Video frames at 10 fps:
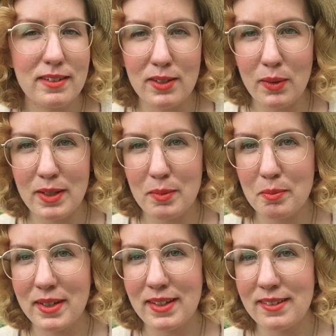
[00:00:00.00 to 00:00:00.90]
to sew them
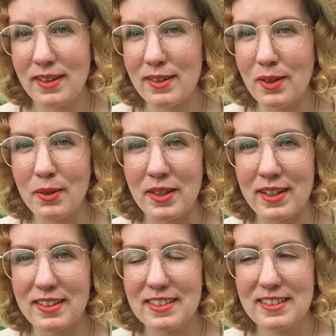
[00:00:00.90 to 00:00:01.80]
because I know
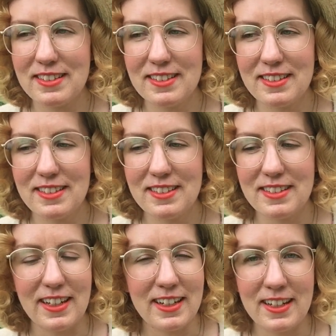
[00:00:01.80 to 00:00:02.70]
that
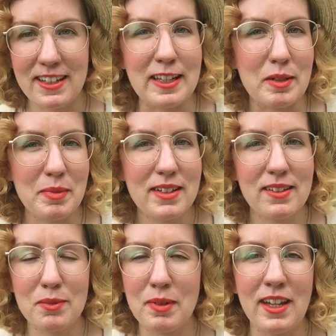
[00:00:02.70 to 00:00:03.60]
I need them. It
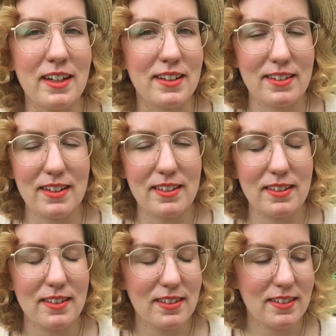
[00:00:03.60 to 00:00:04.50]
doesn't make any
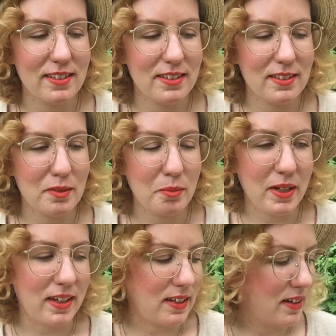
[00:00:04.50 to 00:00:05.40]
sense,
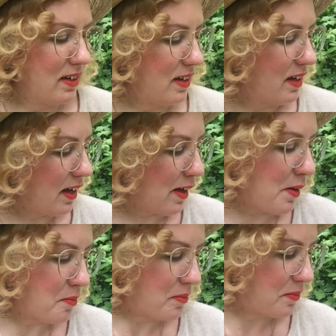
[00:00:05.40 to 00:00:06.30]
but
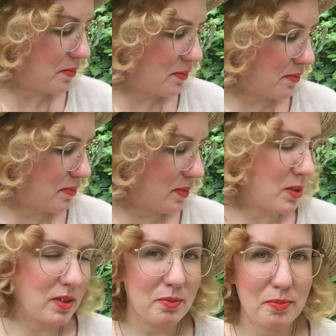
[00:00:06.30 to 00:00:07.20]

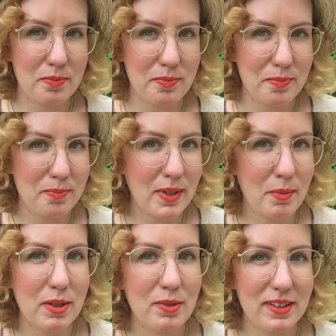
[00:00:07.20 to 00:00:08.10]
you can
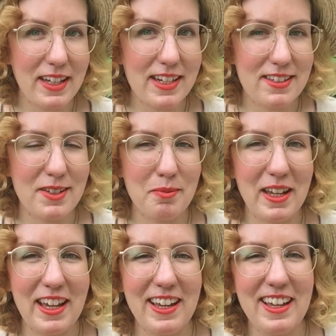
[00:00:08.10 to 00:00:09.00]
maybe relate to
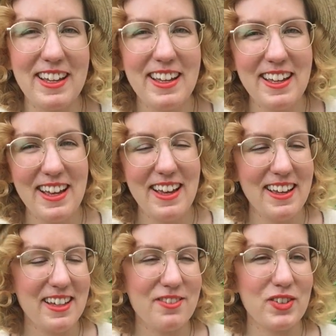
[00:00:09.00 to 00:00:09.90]
me
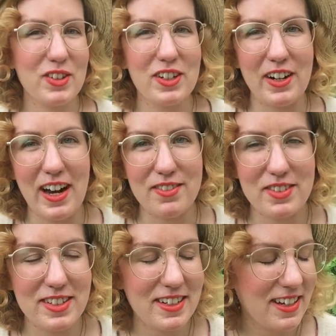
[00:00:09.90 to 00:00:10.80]
if you're a
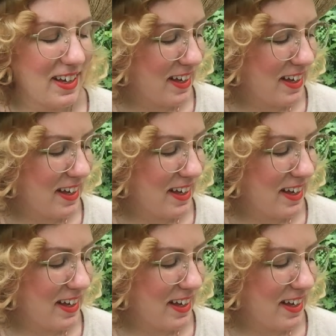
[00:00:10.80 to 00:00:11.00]
crafter,